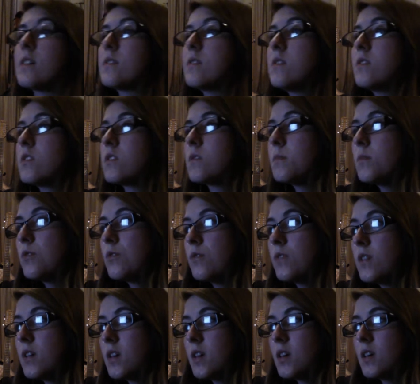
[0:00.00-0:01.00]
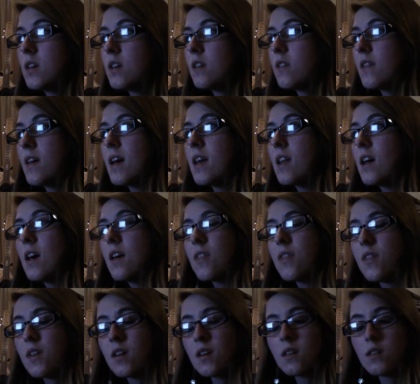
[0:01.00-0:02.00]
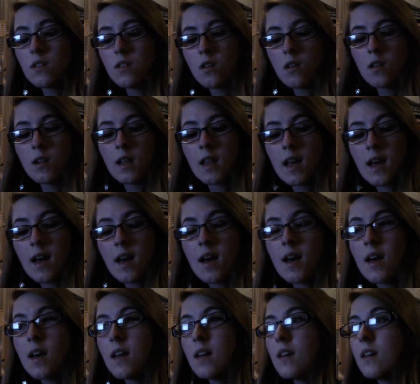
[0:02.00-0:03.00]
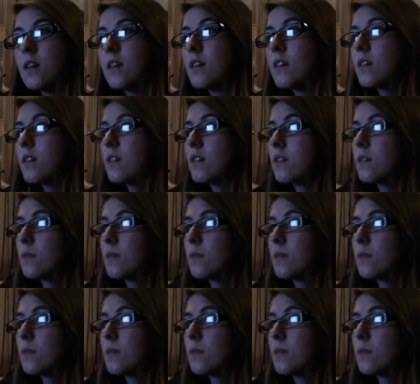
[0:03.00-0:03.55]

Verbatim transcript: this movie that I think you'll like